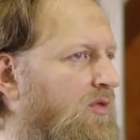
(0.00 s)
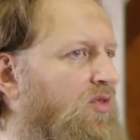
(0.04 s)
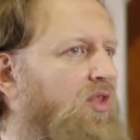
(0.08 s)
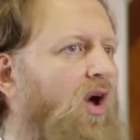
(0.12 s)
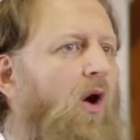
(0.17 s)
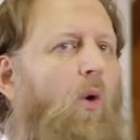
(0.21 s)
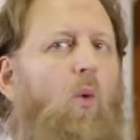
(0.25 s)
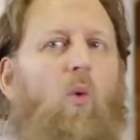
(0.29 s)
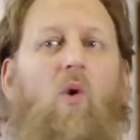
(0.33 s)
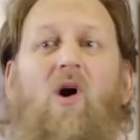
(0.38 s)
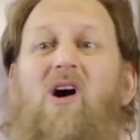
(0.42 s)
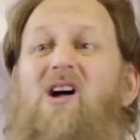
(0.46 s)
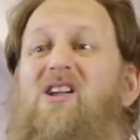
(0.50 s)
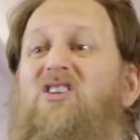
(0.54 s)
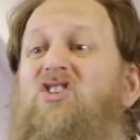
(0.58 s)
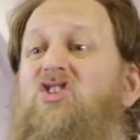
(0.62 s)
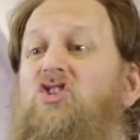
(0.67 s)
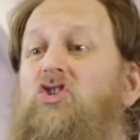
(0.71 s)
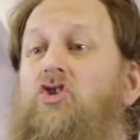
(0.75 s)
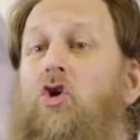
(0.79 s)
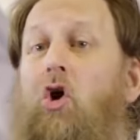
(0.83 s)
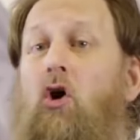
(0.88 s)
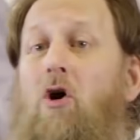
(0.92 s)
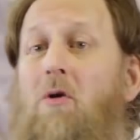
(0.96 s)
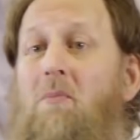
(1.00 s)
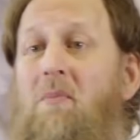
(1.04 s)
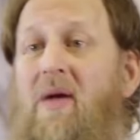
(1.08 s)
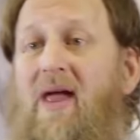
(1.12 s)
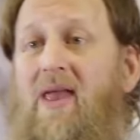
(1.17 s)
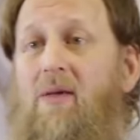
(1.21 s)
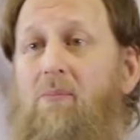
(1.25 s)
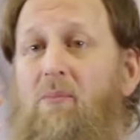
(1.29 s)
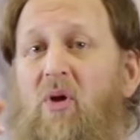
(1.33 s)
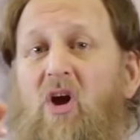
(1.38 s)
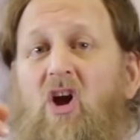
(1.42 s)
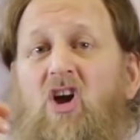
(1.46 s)
The worst
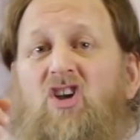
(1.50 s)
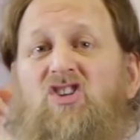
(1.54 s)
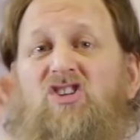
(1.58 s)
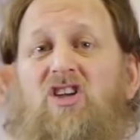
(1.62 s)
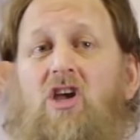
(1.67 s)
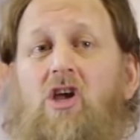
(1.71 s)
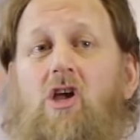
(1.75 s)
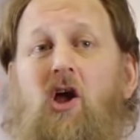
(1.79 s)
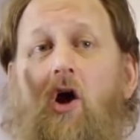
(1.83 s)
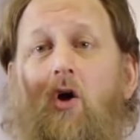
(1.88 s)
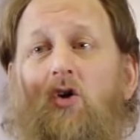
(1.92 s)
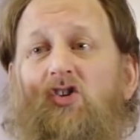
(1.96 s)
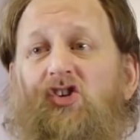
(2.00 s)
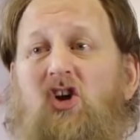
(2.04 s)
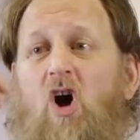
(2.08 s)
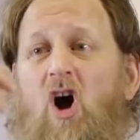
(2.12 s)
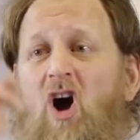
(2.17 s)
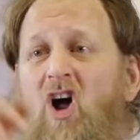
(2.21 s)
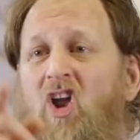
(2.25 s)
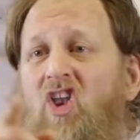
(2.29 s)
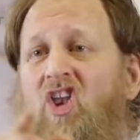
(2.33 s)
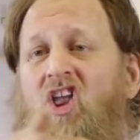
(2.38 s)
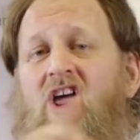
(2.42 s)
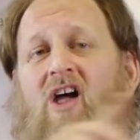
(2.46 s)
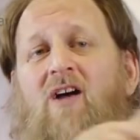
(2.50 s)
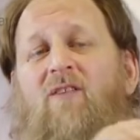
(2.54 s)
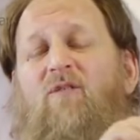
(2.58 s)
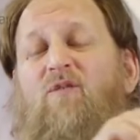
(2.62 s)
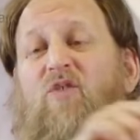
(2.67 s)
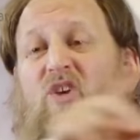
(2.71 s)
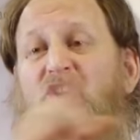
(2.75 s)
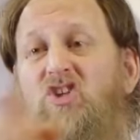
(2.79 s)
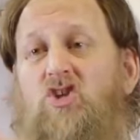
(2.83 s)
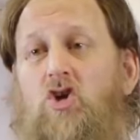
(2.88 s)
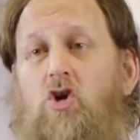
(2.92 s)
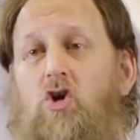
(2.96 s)
torment, because it goes on.
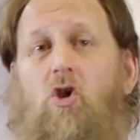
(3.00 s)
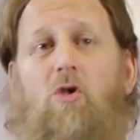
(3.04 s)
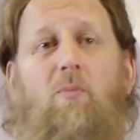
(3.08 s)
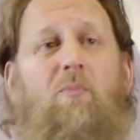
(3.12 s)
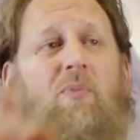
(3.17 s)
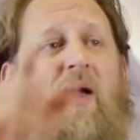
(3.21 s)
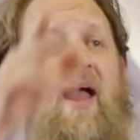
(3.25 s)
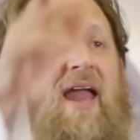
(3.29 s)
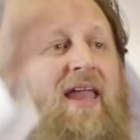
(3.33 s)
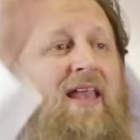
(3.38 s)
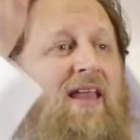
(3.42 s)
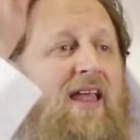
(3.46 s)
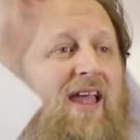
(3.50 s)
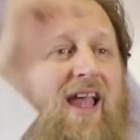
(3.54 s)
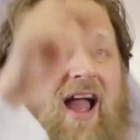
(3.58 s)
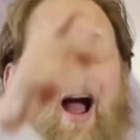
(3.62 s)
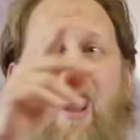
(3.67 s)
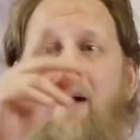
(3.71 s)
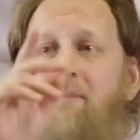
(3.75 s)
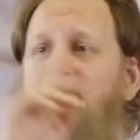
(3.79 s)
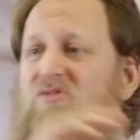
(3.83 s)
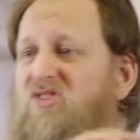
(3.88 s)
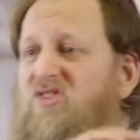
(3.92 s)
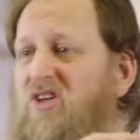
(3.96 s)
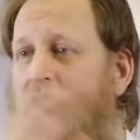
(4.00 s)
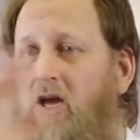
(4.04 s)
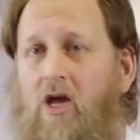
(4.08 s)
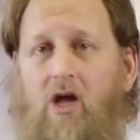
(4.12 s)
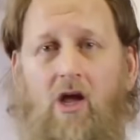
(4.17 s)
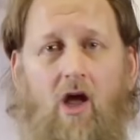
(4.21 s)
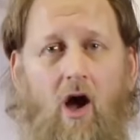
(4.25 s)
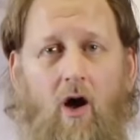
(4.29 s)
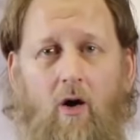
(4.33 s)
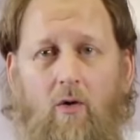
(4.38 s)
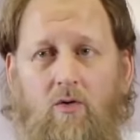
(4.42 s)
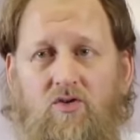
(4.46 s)
Physical pain comes and it
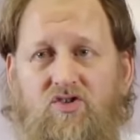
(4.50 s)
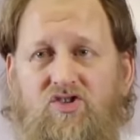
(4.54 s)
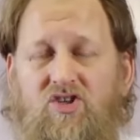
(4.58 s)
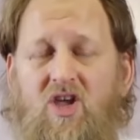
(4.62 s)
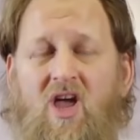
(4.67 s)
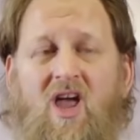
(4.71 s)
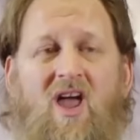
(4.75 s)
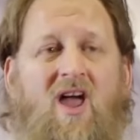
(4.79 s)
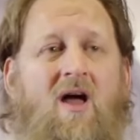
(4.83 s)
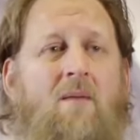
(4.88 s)
goes.